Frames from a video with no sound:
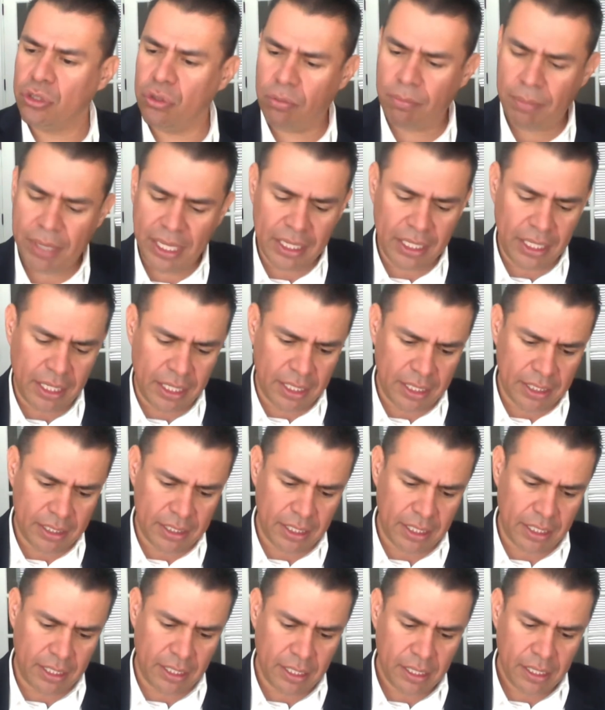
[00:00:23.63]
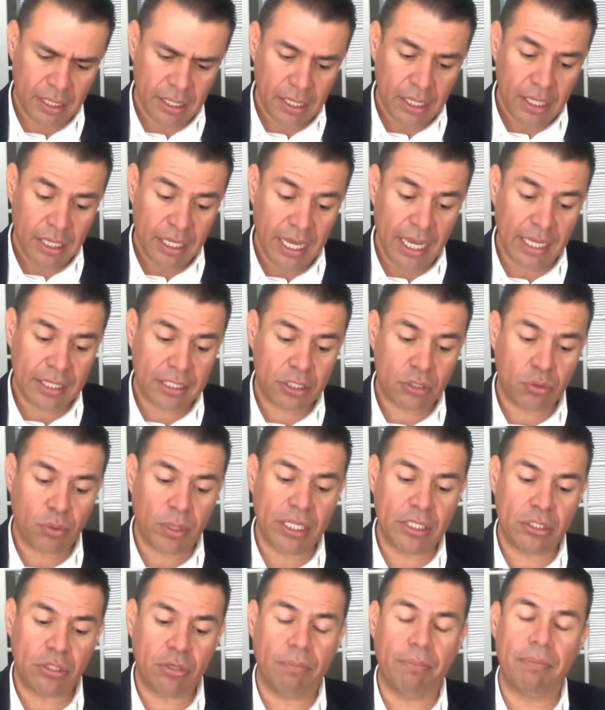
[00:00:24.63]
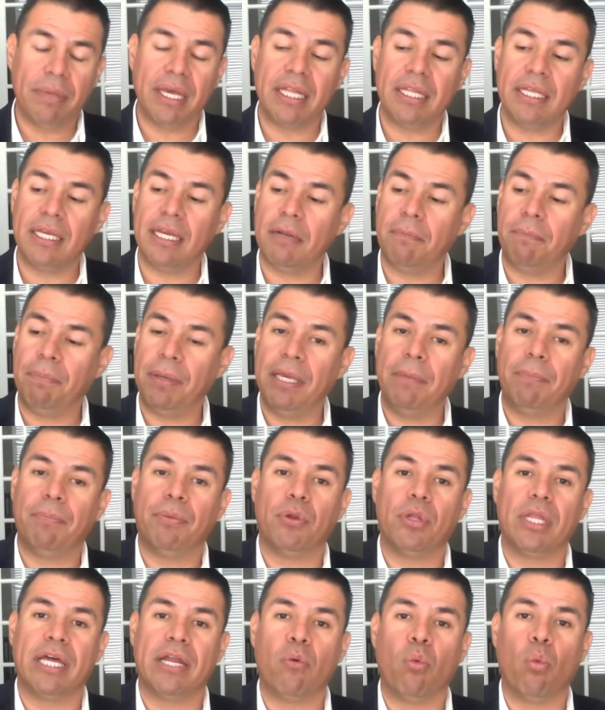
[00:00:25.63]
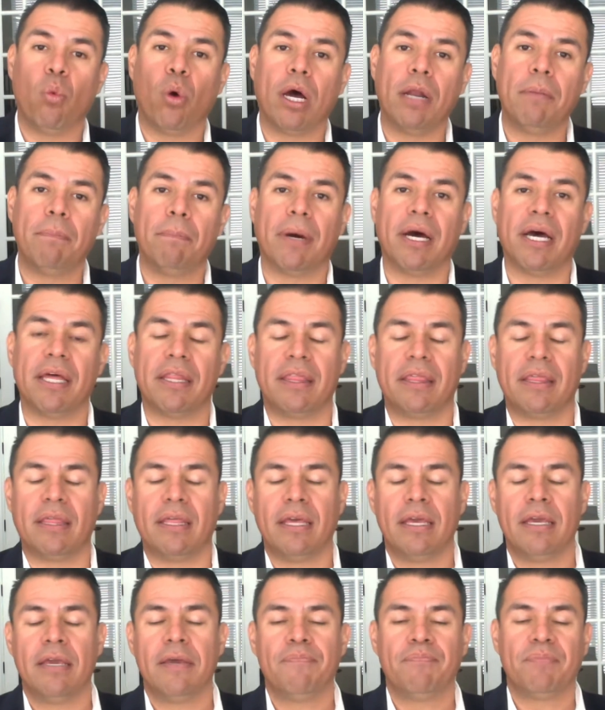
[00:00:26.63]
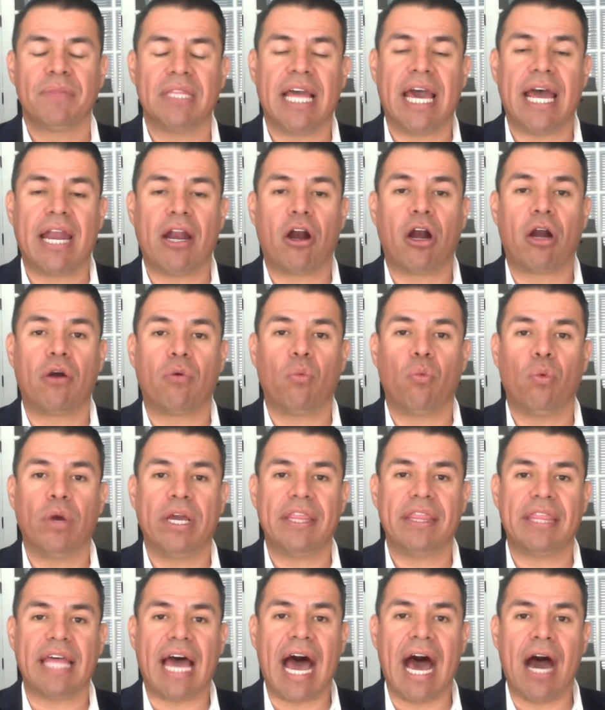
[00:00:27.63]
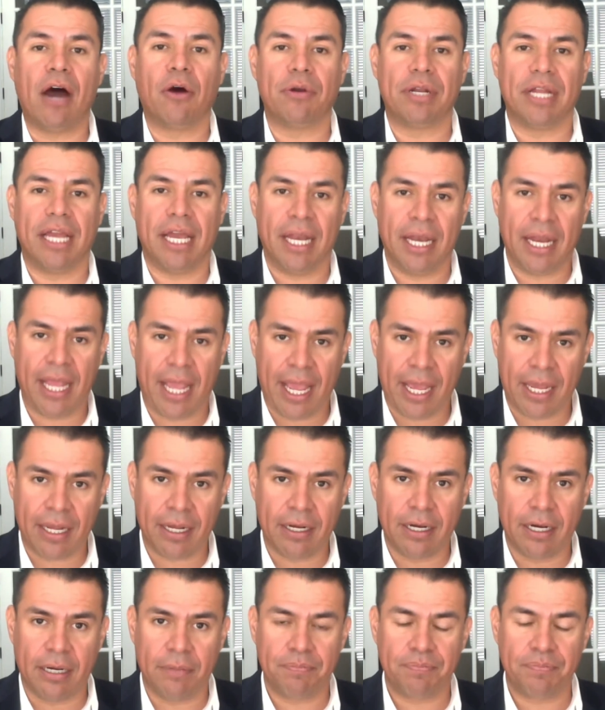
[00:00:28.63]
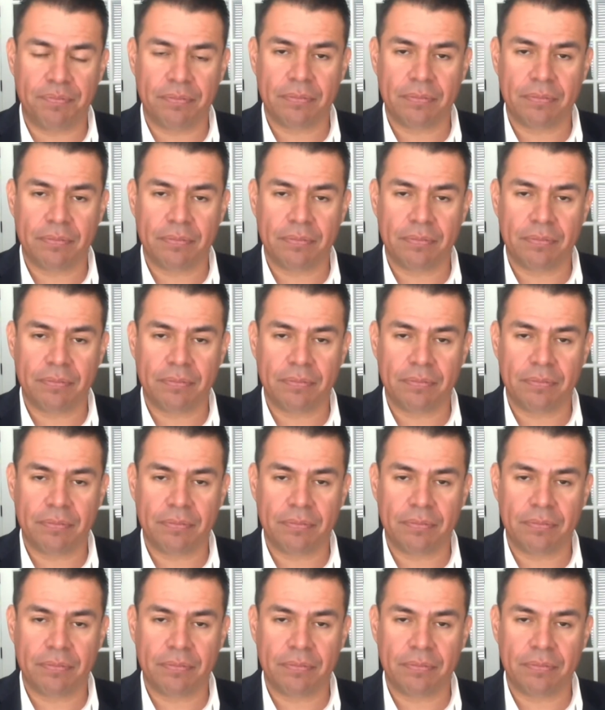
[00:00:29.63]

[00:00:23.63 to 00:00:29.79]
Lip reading: million, is it? Yes, 22 million people in 1 month that are without an income.